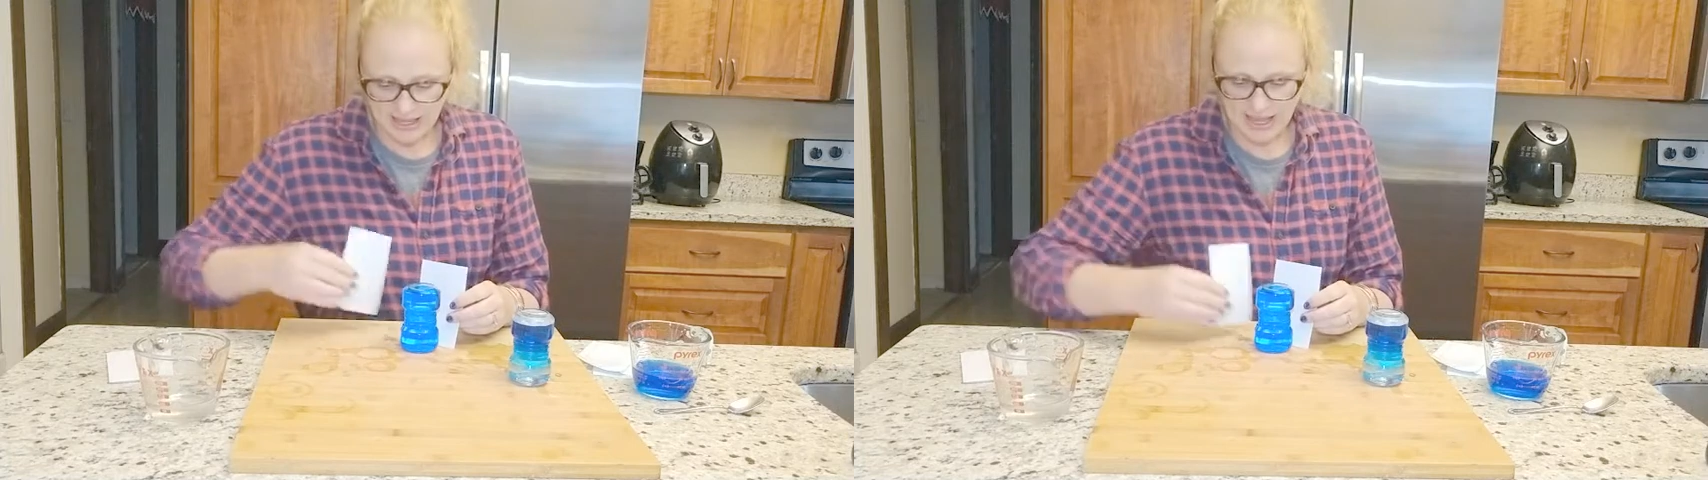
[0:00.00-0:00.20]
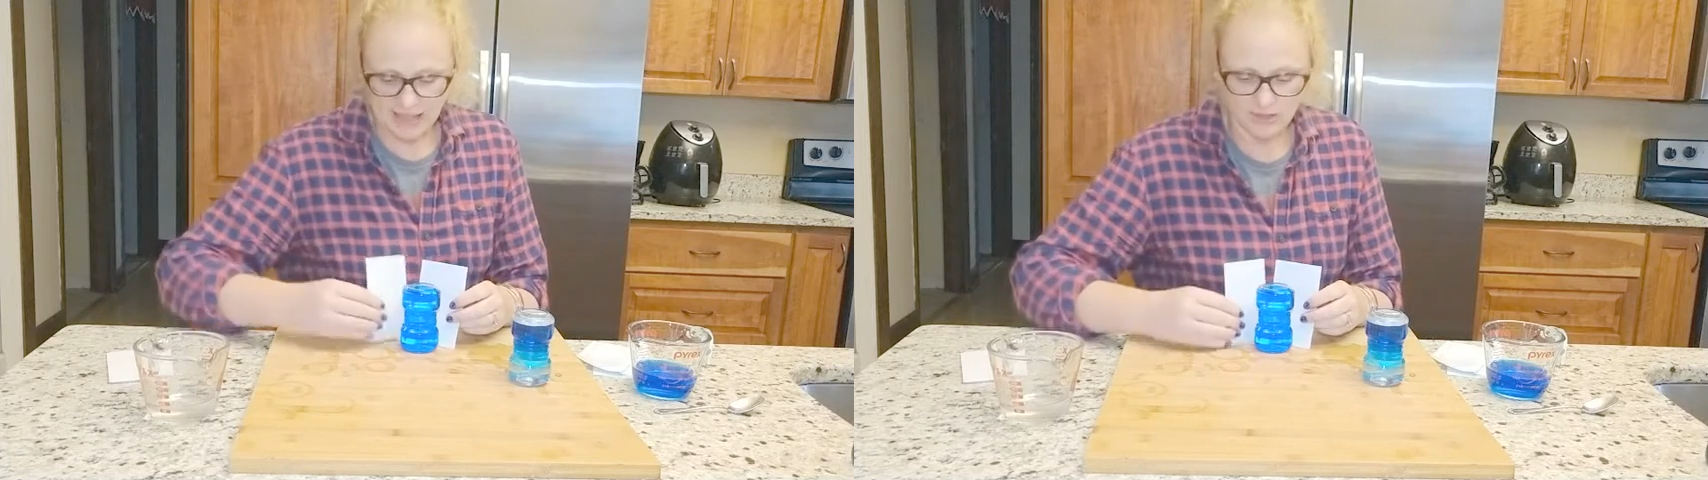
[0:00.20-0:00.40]

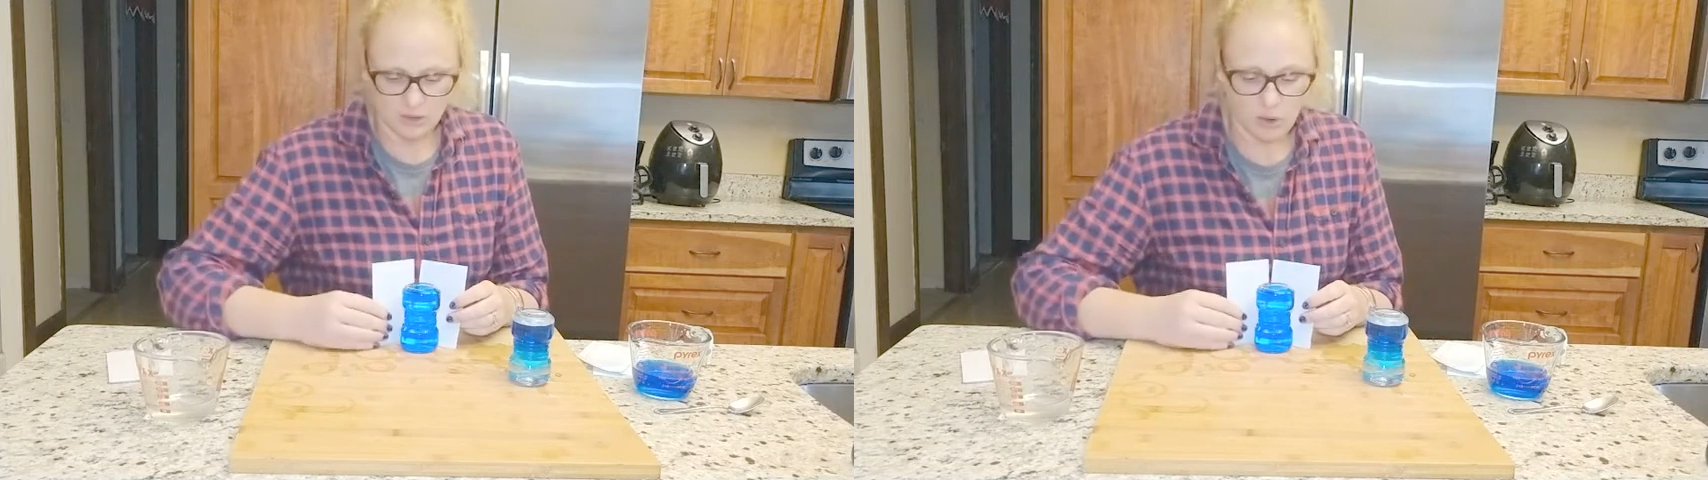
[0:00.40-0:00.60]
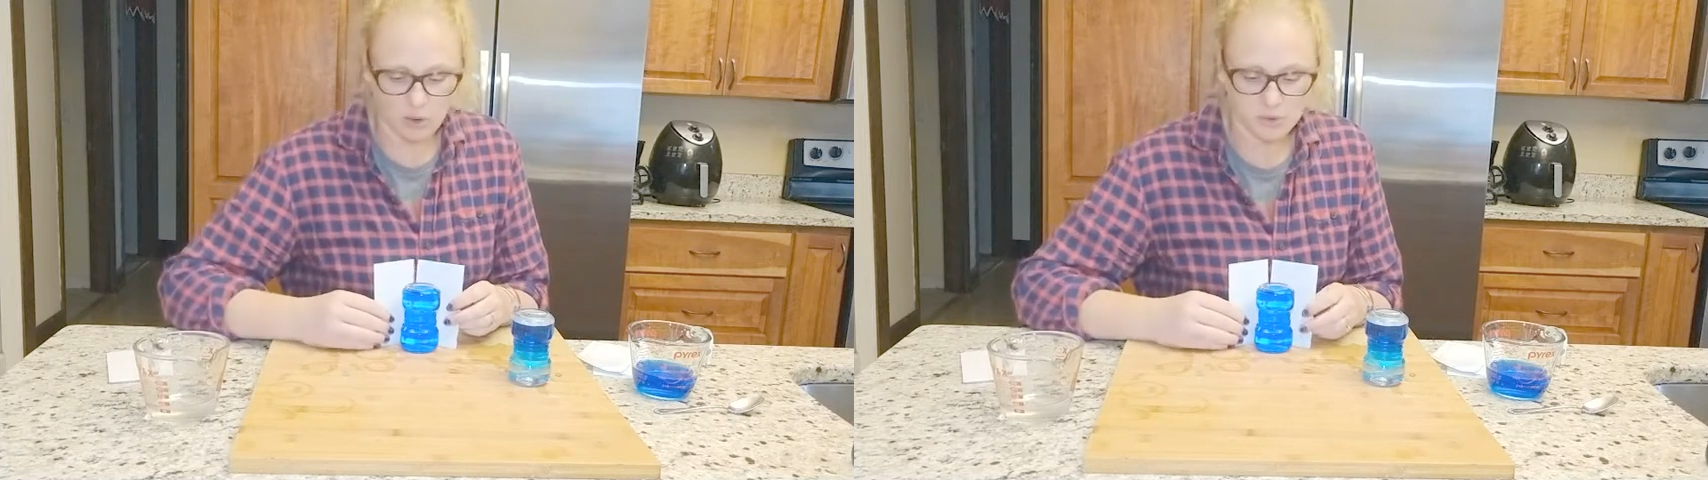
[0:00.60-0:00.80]
And the
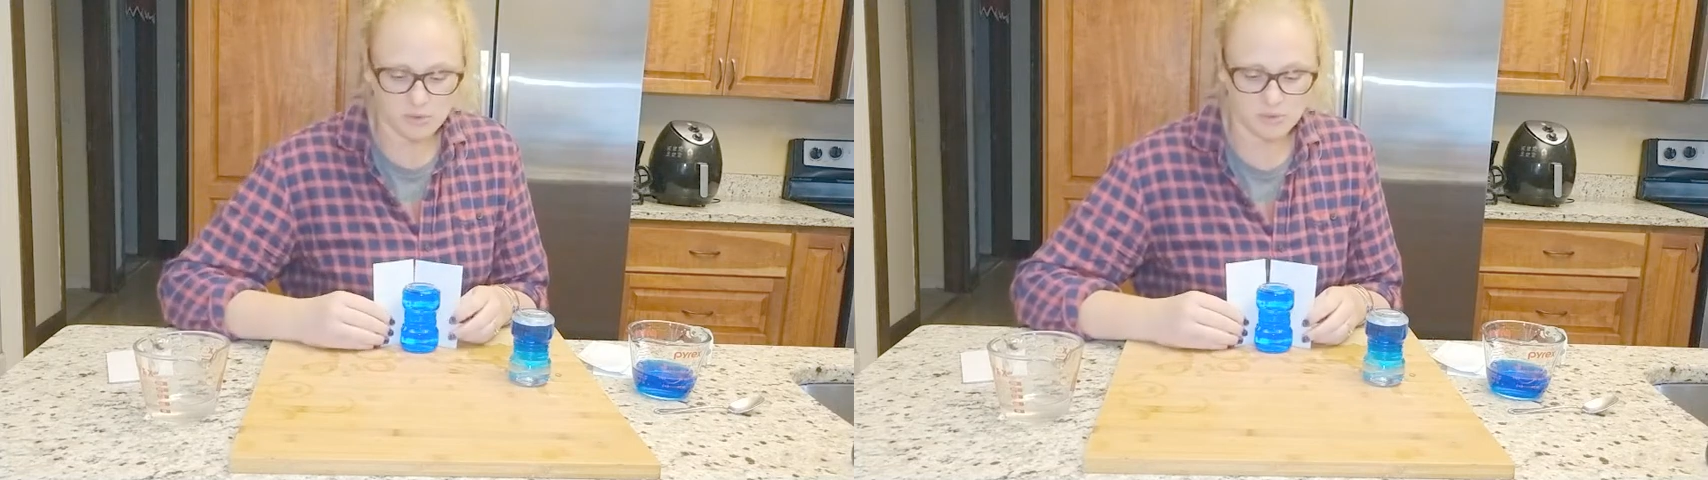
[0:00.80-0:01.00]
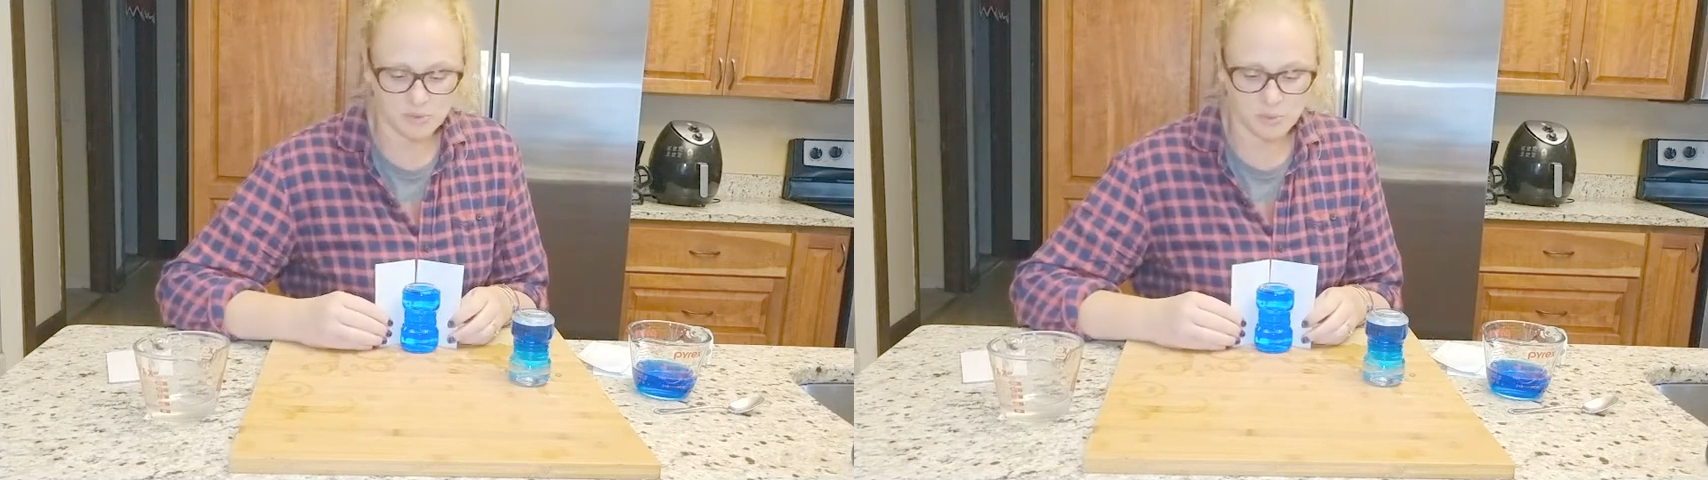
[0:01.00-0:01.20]

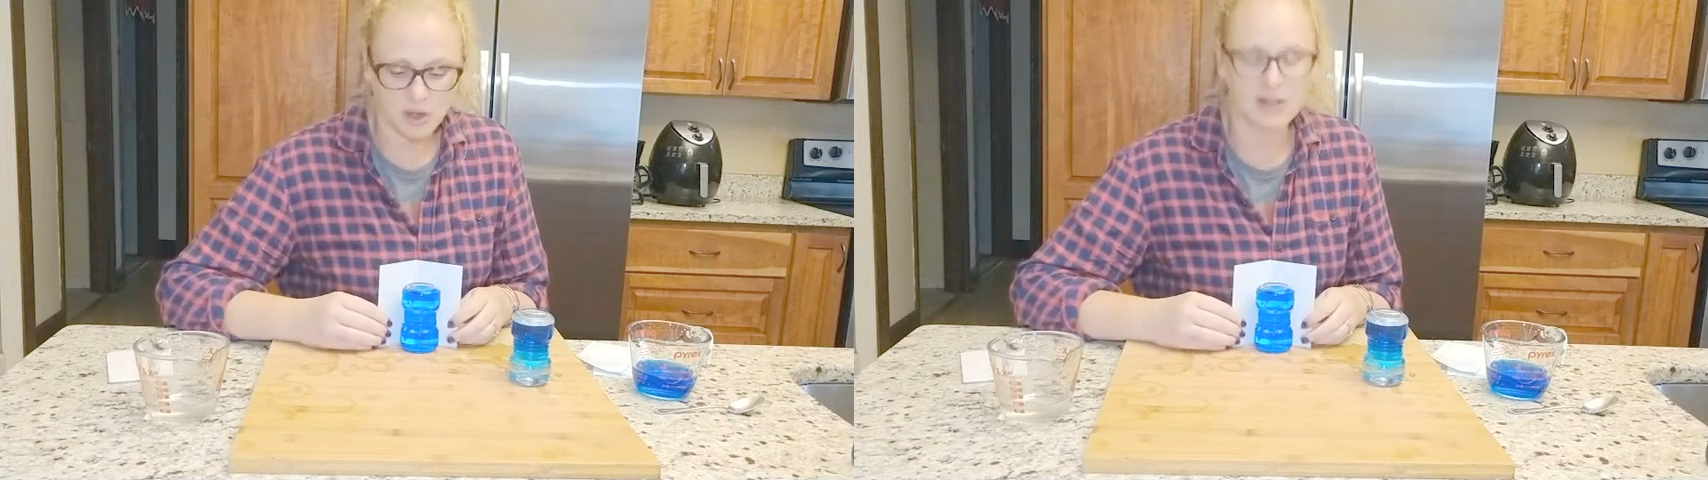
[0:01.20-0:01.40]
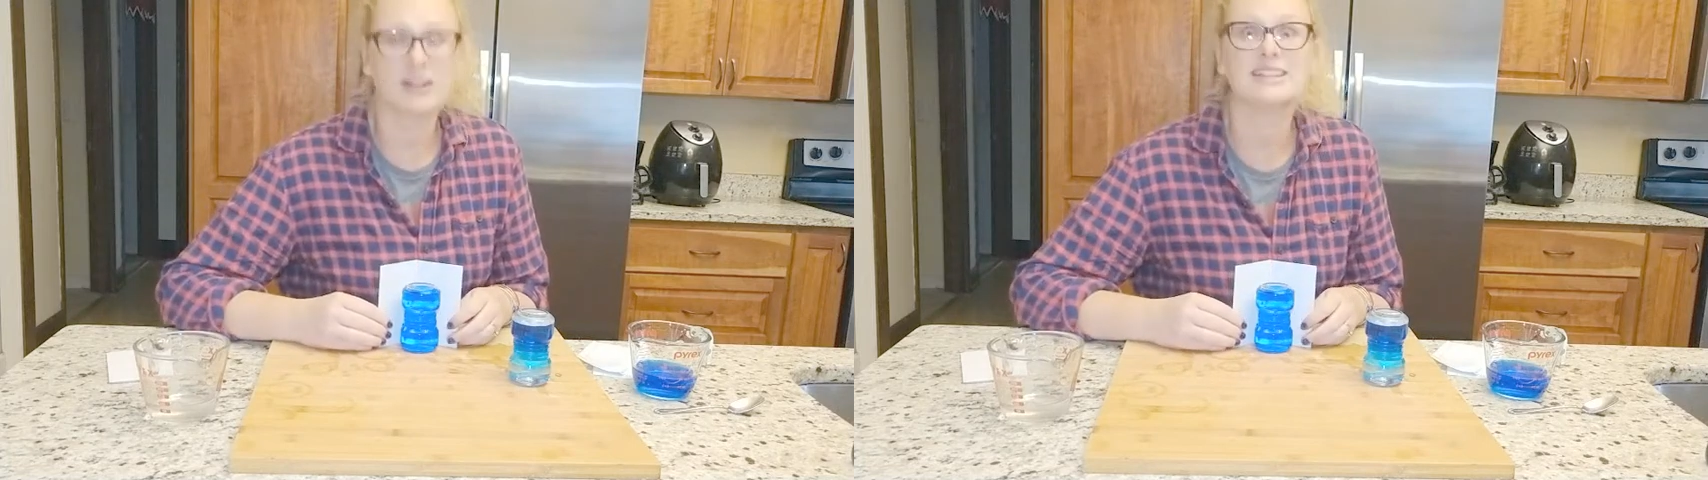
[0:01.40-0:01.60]
cold
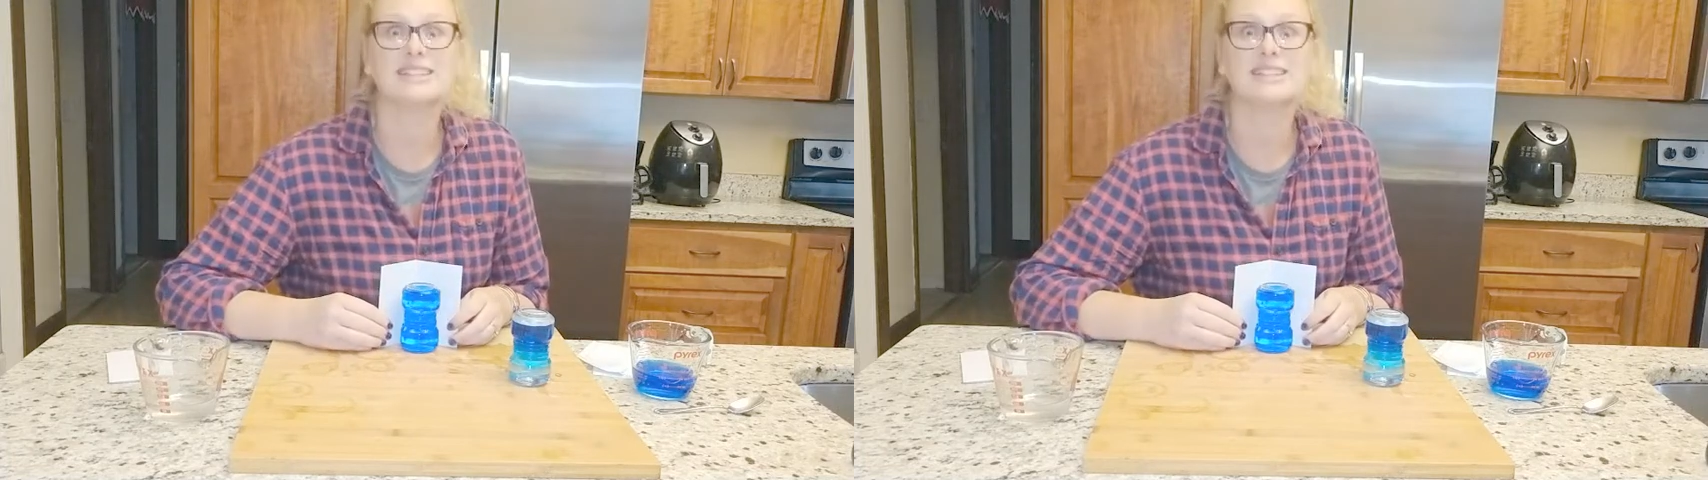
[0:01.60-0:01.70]
water is